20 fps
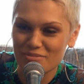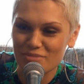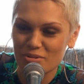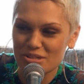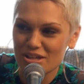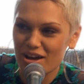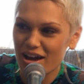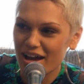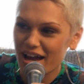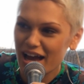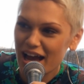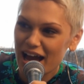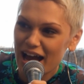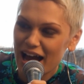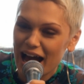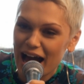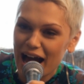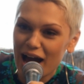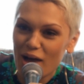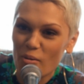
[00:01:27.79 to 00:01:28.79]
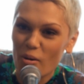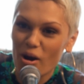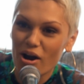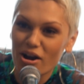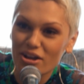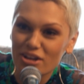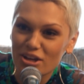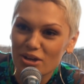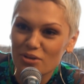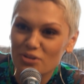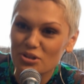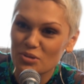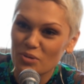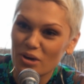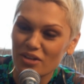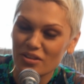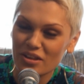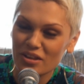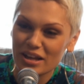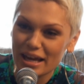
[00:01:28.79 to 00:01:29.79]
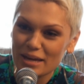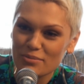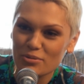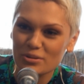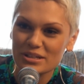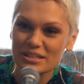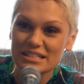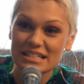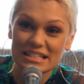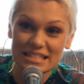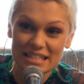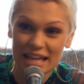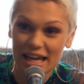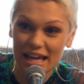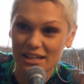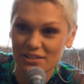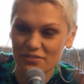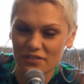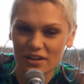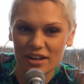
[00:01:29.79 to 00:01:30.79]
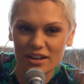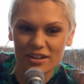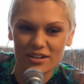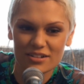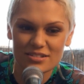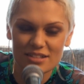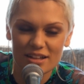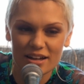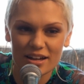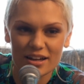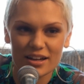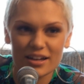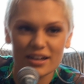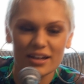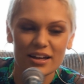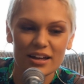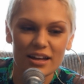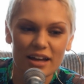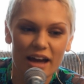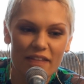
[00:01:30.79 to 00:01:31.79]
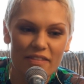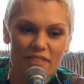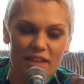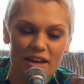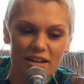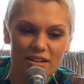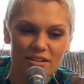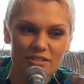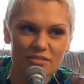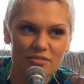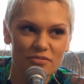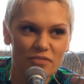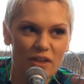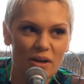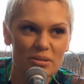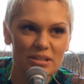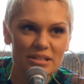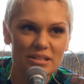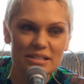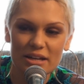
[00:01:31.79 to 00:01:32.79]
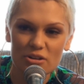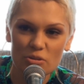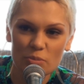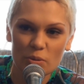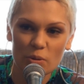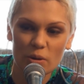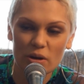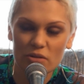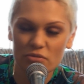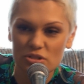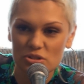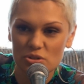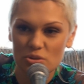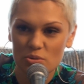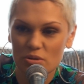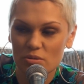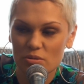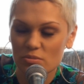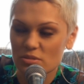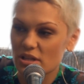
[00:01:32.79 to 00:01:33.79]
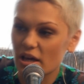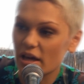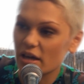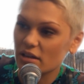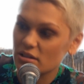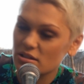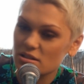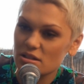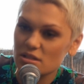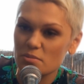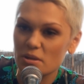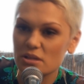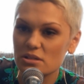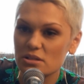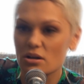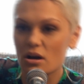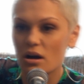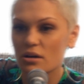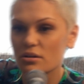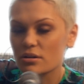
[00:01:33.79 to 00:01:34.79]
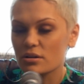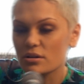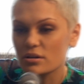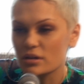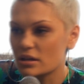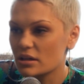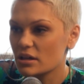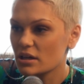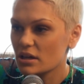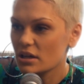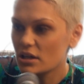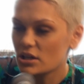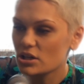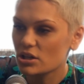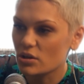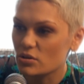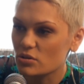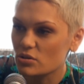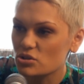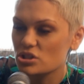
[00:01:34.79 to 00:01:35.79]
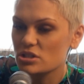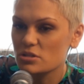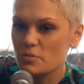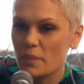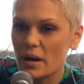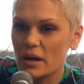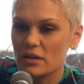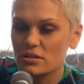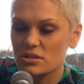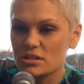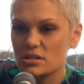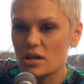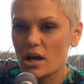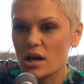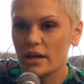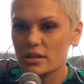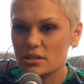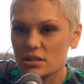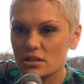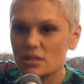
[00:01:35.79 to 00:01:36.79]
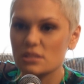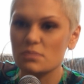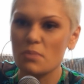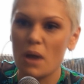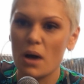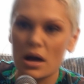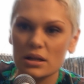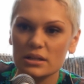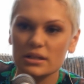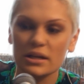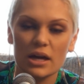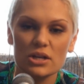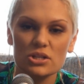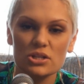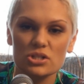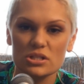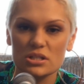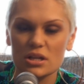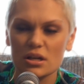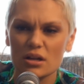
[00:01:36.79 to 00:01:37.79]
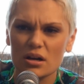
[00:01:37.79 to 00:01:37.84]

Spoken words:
I was like, how are you? You work at the label. And he didn't say anything. And I was like, and then 5 minutes later, he brought over his daughter and was like, this is my daughter. And, you know, she's about to sign to this modelling agency.